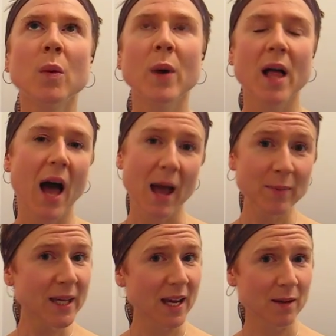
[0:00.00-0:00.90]
Well, I
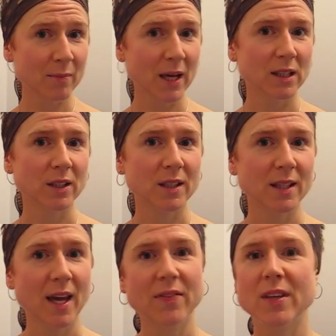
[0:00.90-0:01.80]
began by
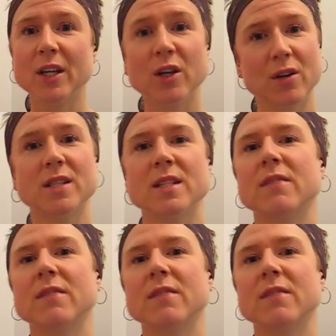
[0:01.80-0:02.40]
looking at the occurrence